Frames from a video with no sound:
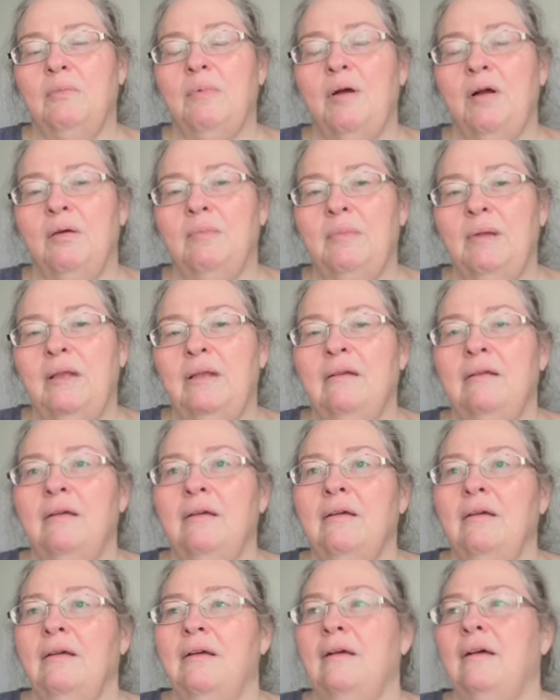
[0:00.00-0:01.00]
apartment,
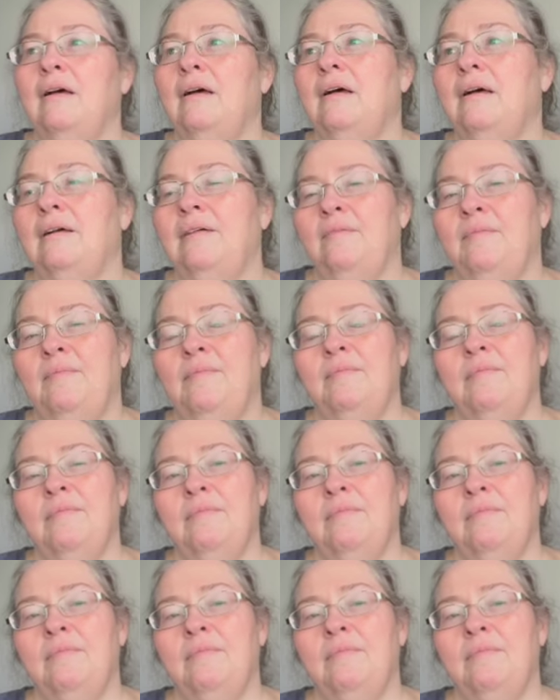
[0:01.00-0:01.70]
and